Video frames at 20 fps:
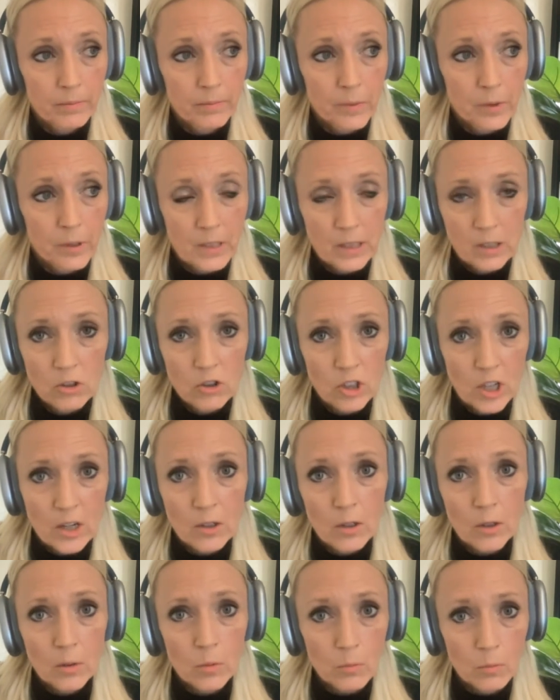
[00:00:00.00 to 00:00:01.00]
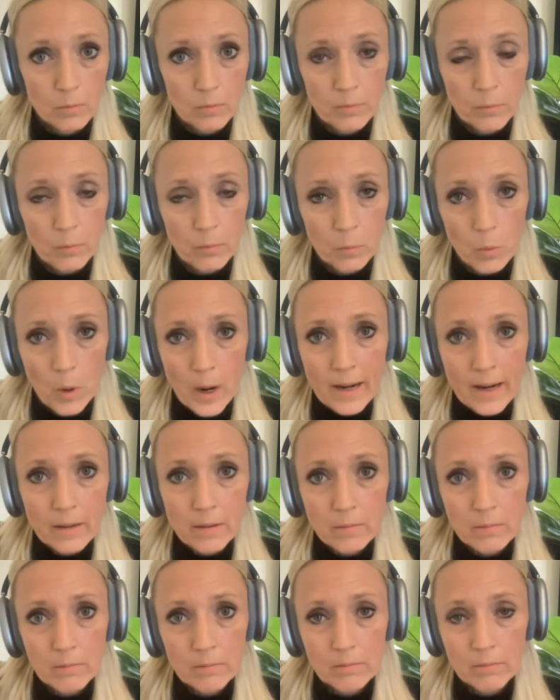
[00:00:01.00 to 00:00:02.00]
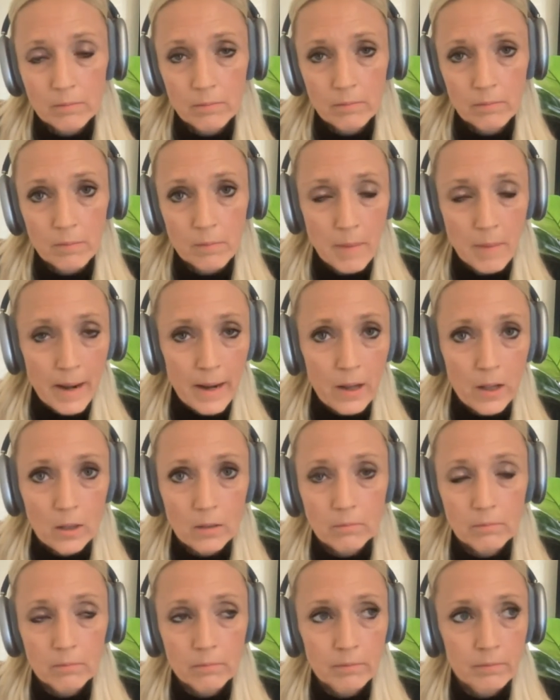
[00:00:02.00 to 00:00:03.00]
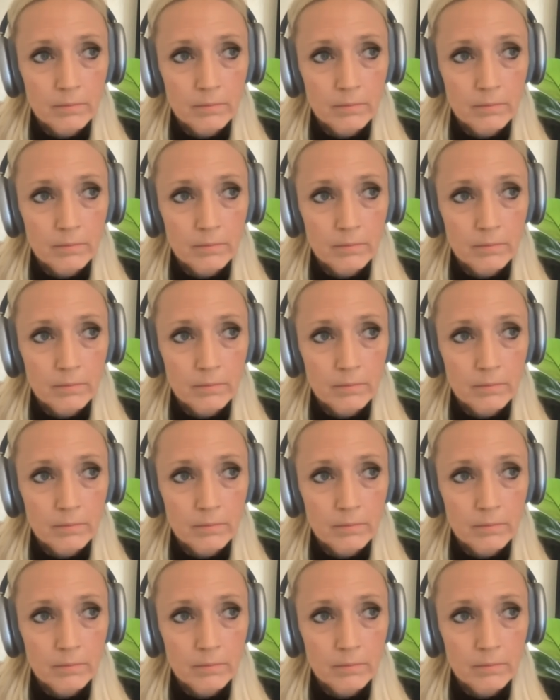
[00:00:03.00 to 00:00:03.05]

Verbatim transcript: cisgendered, white, male,